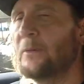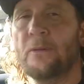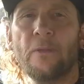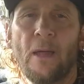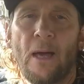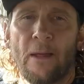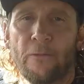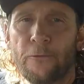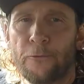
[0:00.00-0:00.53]

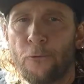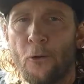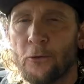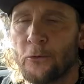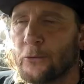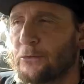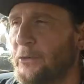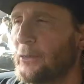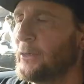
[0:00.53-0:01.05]
that
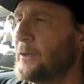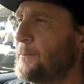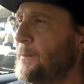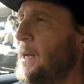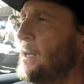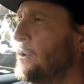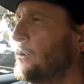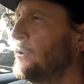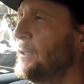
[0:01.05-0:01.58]
throttle circuit
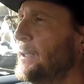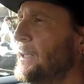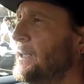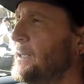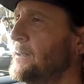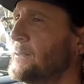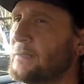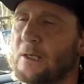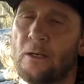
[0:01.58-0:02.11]
back on
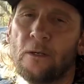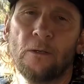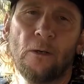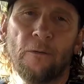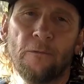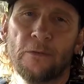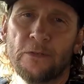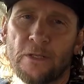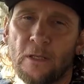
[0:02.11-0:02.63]
again, so
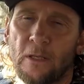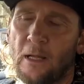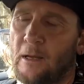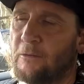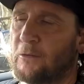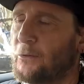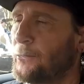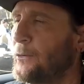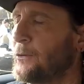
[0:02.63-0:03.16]
obviously I'll
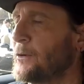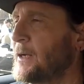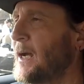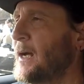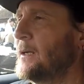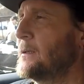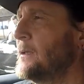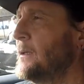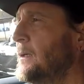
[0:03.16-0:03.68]
have a throttle
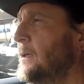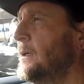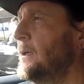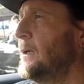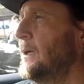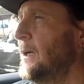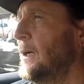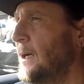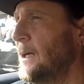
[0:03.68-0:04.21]
cut
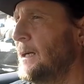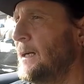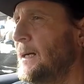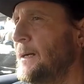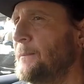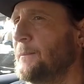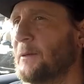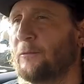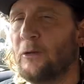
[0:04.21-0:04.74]

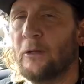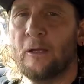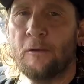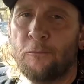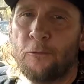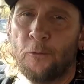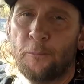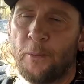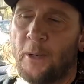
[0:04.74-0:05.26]
if I
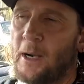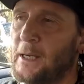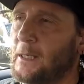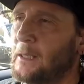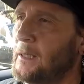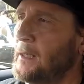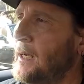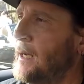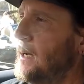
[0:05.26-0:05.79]
left foot brake,
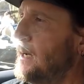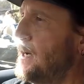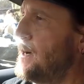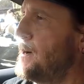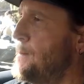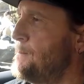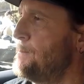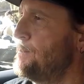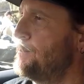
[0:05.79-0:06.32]

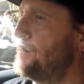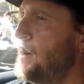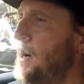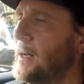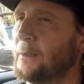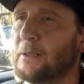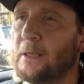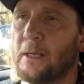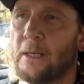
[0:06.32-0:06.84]

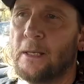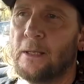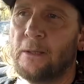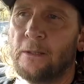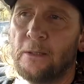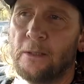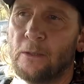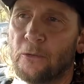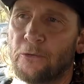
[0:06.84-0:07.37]
but yeah,
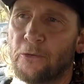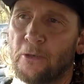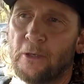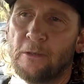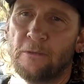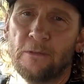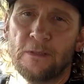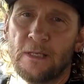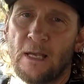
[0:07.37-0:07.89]
the
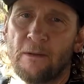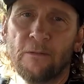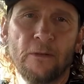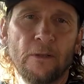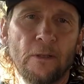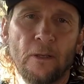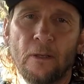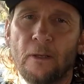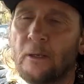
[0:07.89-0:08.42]
alternative is
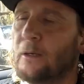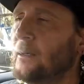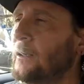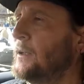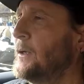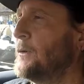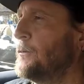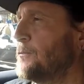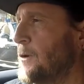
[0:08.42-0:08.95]
having the
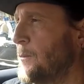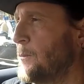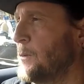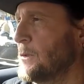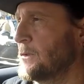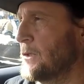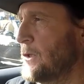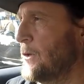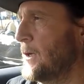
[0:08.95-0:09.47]
front
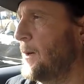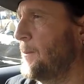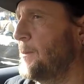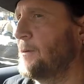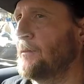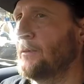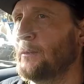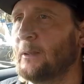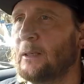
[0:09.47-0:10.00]
wheels lock up
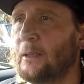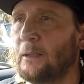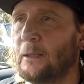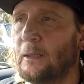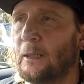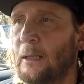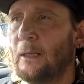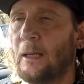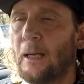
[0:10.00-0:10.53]
everywhere.
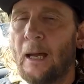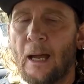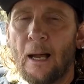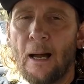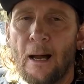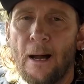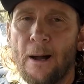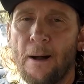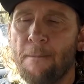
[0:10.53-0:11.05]

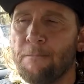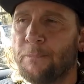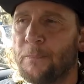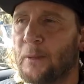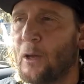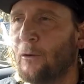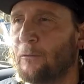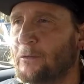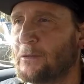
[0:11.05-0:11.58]

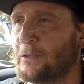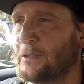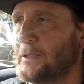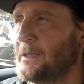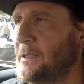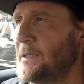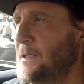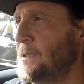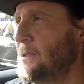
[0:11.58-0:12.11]

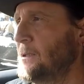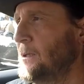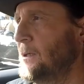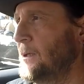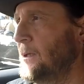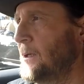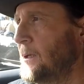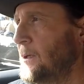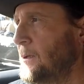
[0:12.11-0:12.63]
Obviously,
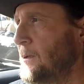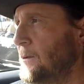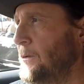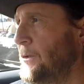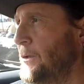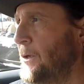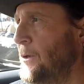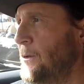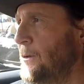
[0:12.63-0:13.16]

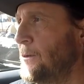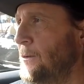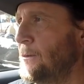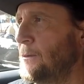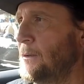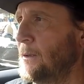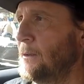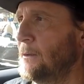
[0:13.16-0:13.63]
you know,